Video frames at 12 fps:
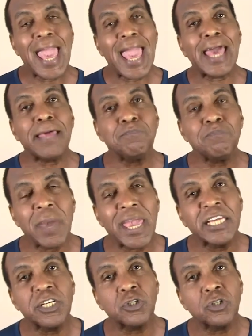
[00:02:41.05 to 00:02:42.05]
and
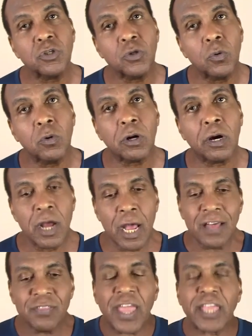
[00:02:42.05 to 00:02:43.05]
make sure
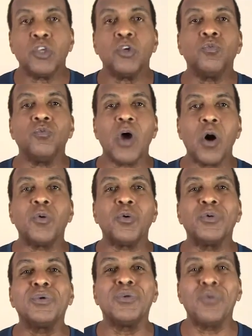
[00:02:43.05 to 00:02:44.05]
that you know
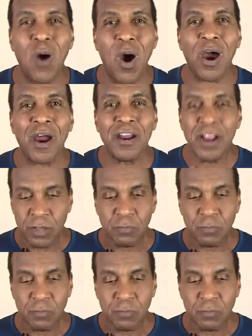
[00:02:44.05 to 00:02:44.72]
who you are.